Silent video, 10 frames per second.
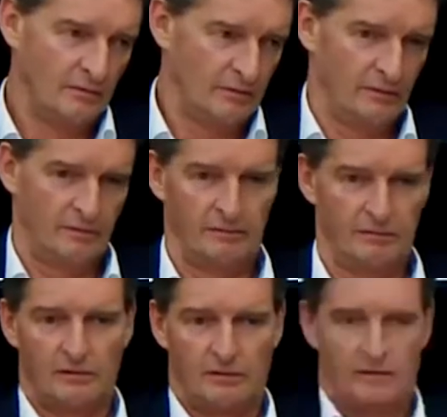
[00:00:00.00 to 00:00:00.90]
if you
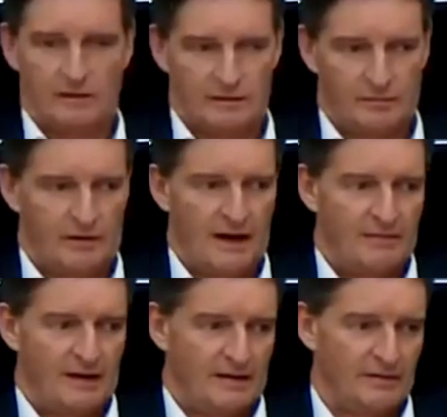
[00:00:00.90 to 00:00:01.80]
look at the
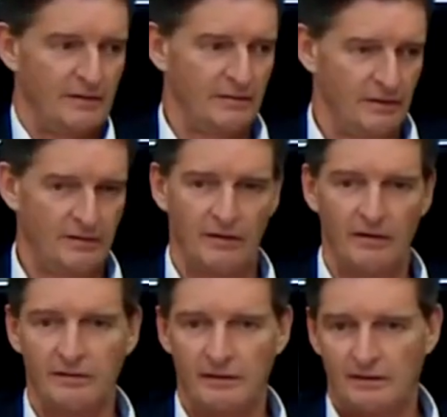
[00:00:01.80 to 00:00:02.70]
private equity
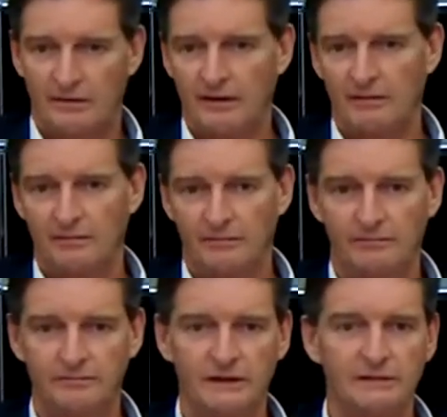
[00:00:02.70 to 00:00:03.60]
returns, let's say,
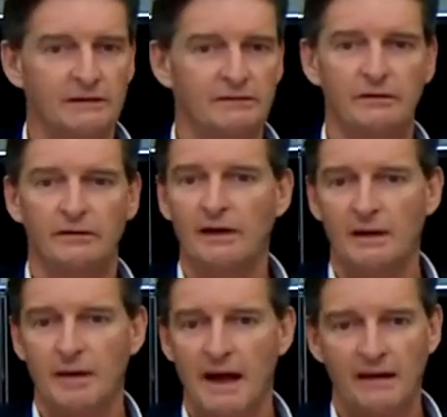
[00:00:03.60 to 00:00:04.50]
even if you're
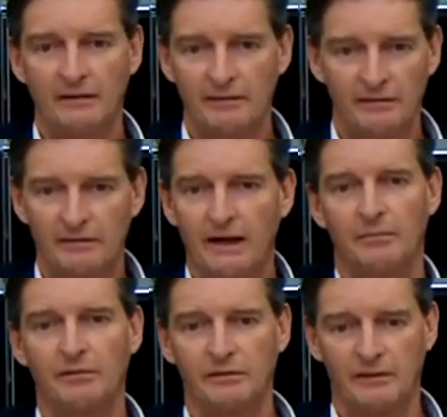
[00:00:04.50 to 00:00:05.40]
really bad, you have
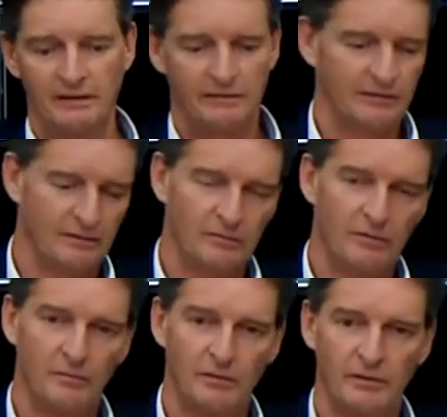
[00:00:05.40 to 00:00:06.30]
10%, you do
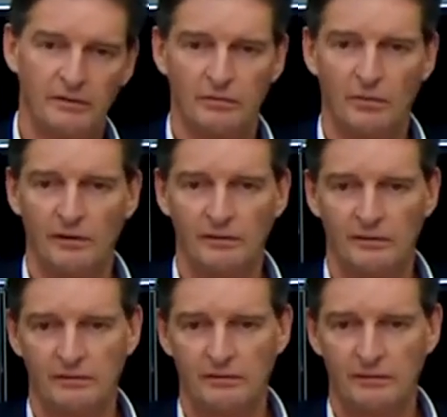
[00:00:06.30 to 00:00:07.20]

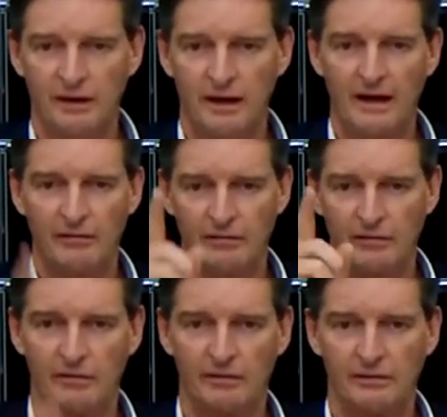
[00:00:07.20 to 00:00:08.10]
1.1 high
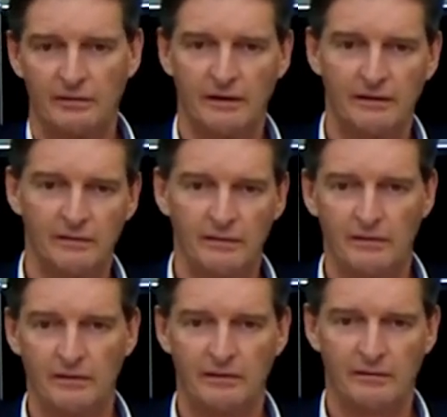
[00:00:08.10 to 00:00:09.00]
30, and then you
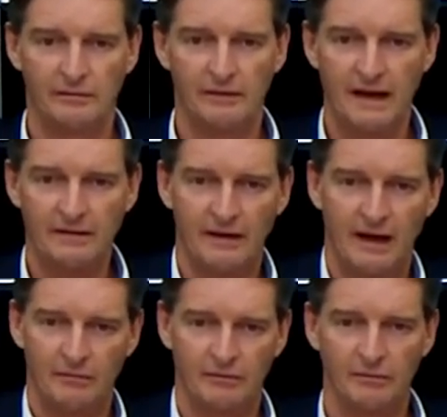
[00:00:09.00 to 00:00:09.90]
are at 9
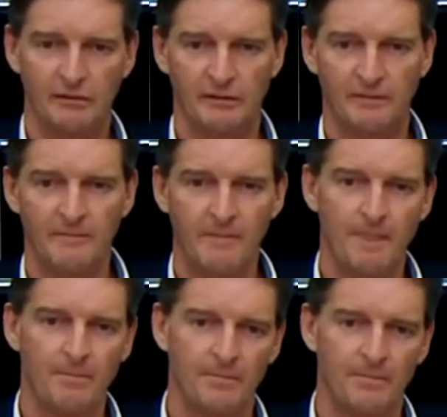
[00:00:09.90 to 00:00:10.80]
times the money.
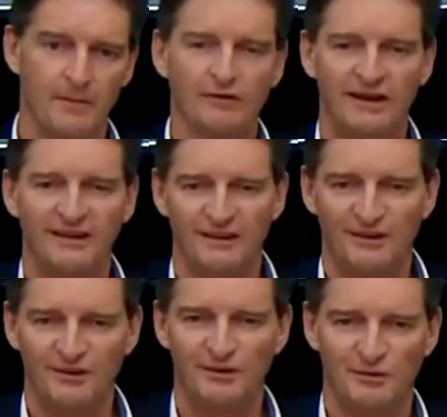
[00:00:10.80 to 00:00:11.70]
I'm not saying
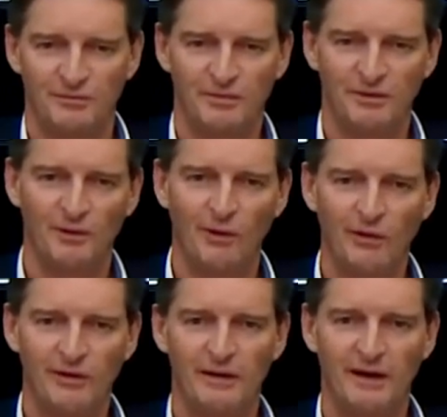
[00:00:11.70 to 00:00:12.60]
that you should put
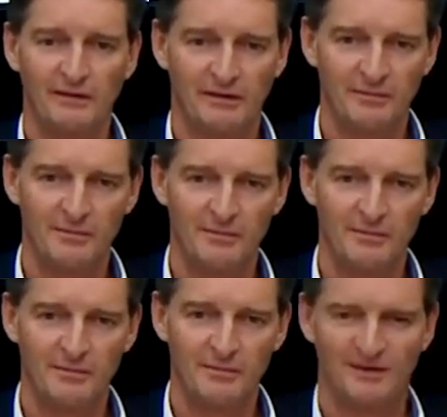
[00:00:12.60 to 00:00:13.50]
all your pension
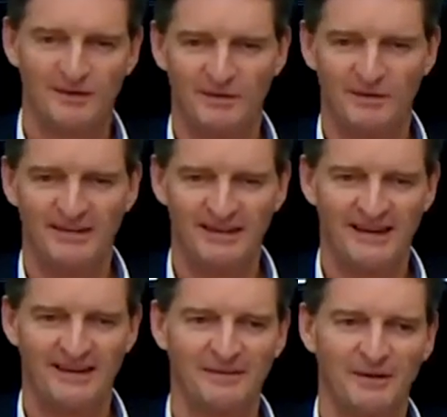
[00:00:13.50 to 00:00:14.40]
money into private
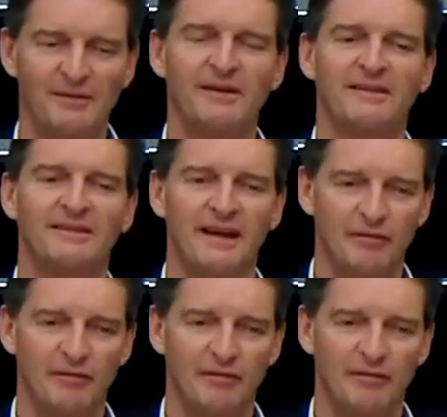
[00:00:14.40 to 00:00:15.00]
equity, but we are